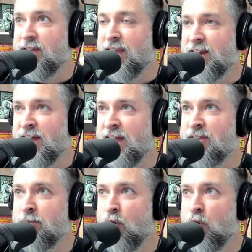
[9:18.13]
And I had
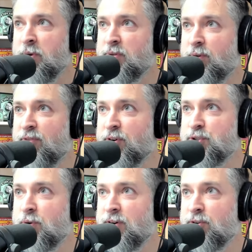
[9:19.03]
them open the
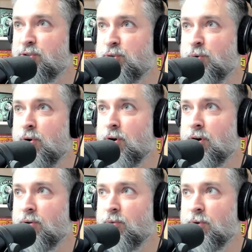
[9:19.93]
refrigerator
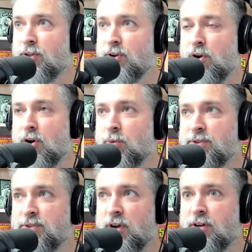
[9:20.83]
door where the card was
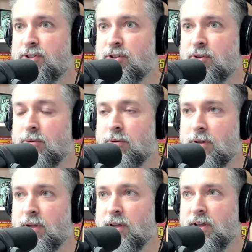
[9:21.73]
stuck to.
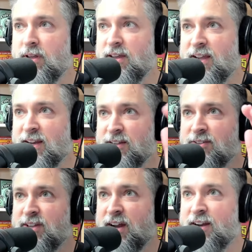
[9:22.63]
And
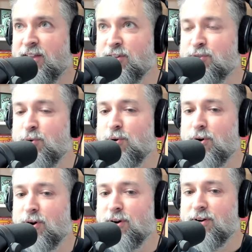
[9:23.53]
inside of that
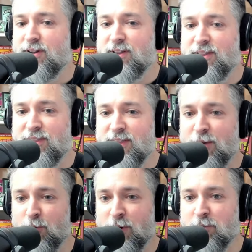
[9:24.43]
door, they
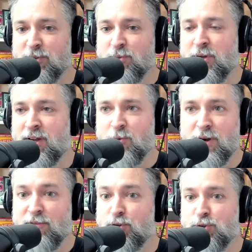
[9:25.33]
were able to pick
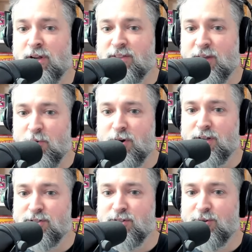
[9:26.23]
whatever drink they
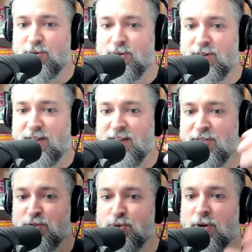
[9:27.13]
wanted to. And
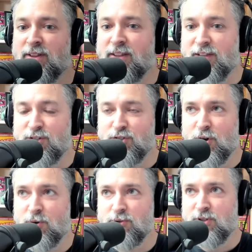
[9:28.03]
the drink that they
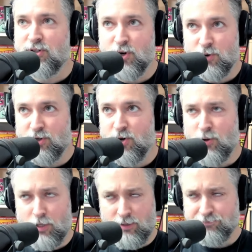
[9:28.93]
chose, the
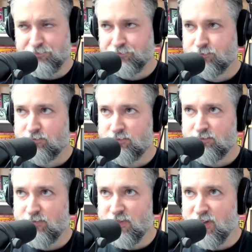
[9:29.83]
Coca-Cola,
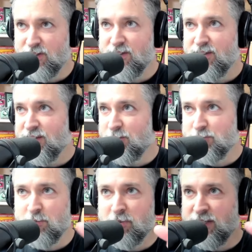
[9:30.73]
it was
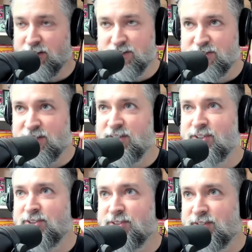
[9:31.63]
completely sealed.